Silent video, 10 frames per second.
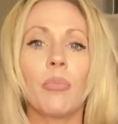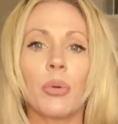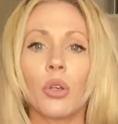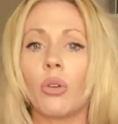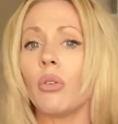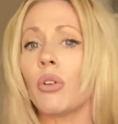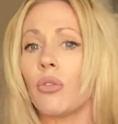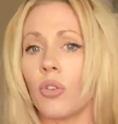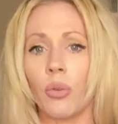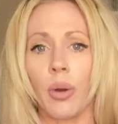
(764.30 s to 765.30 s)
a
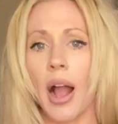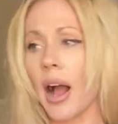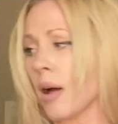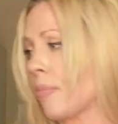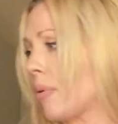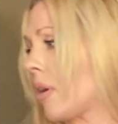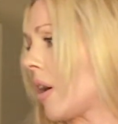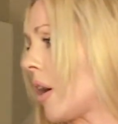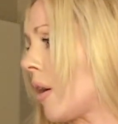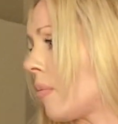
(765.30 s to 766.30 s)
beautiful wrap.
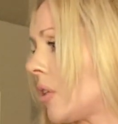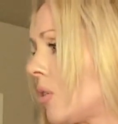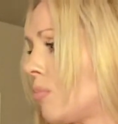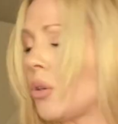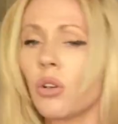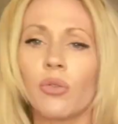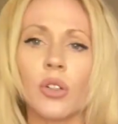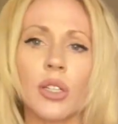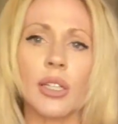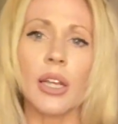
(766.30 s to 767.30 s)
It's a beautiful
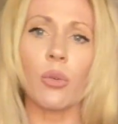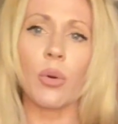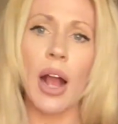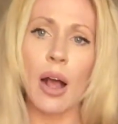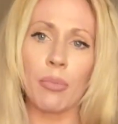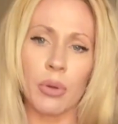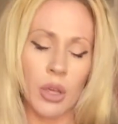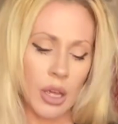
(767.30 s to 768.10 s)
sling wrap.